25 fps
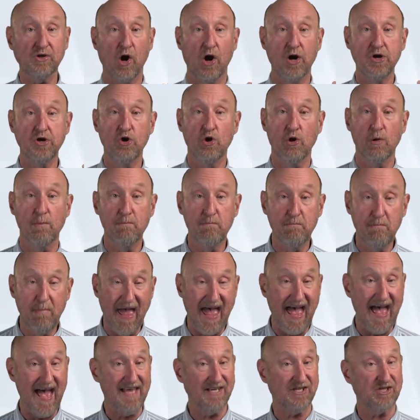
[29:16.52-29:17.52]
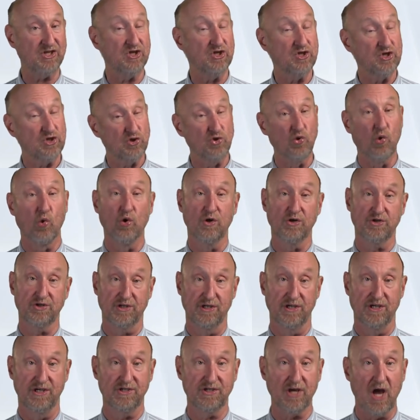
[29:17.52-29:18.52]
are your best
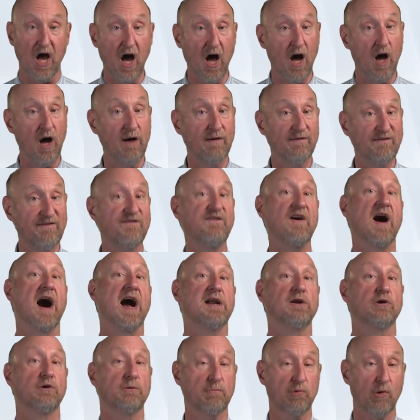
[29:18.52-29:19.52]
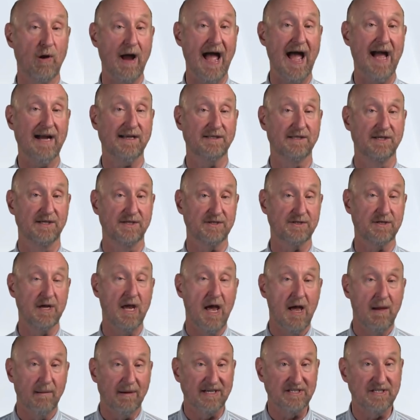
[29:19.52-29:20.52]
sources of final practice,
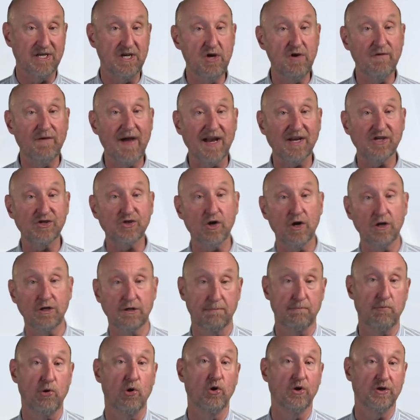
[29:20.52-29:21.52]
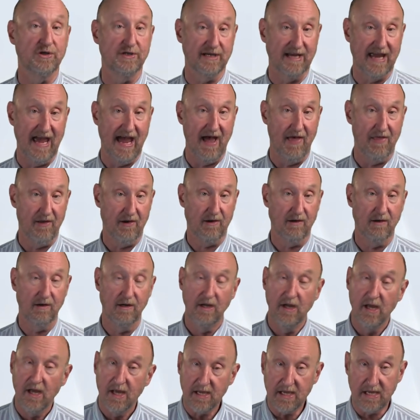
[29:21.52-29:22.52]
because then you've got to start to pull it together.
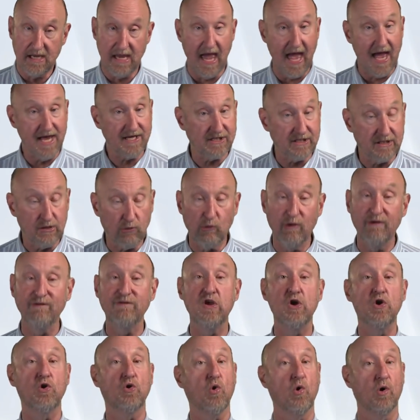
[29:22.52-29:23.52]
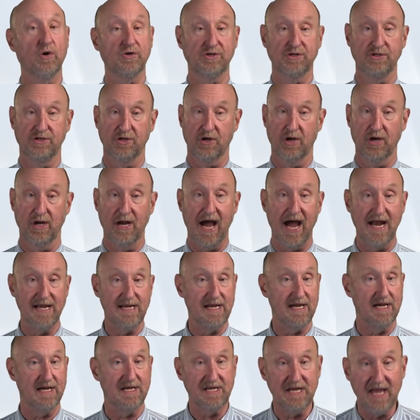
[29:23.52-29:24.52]
Yes, the review course is a good
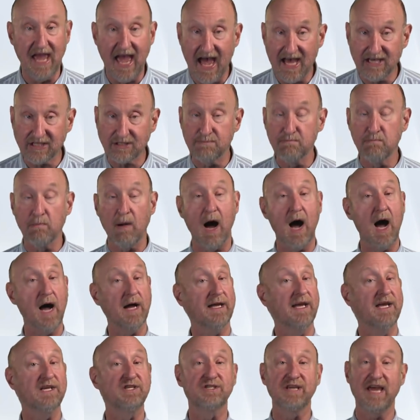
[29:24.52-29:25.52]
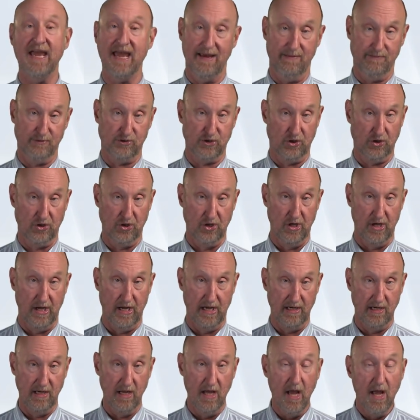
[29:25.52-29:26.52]
idea. Yes, mock exams are
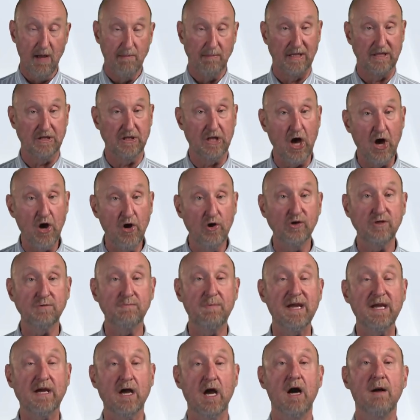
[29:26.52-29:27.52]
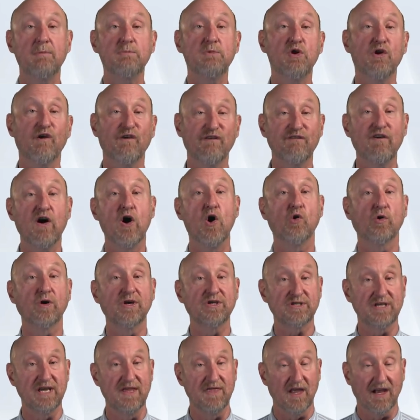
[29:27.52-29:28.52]
good. But those become your
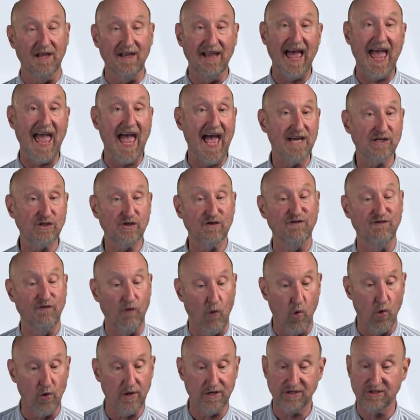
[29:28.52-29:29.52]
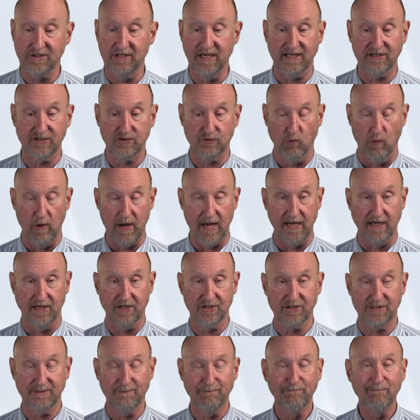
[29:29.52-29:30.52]
focus in the last 4 to 6
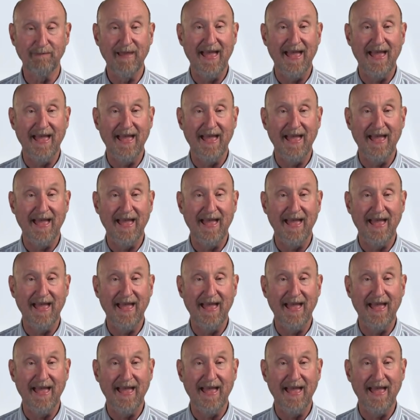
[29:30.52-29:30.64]
weeks.